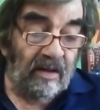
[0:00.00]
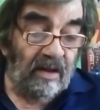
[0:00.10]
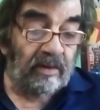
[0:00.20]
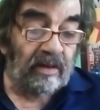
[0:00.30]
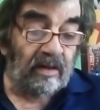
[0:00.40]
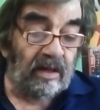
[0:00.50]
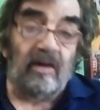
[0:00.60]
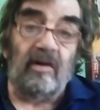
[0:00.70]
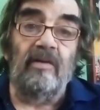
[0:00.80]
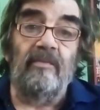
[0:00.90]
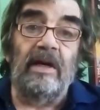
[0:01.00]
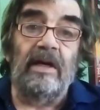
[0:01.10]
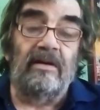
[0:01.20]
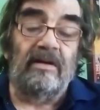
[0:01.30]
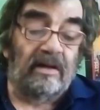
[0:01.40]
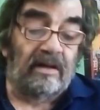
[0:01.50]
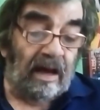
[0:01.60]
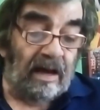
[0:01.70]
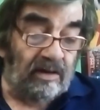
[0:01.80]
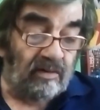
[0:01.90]
But it could have been a
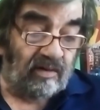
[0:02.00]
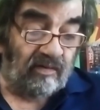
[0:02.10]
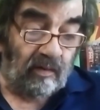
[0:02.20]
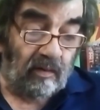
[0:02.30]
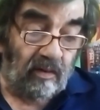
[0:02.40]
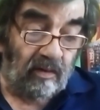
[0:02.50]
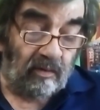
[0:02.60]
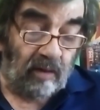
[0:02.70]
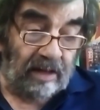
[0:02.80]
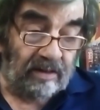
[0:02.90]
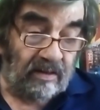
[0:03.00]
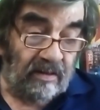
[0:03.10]
dangerous for the Reds.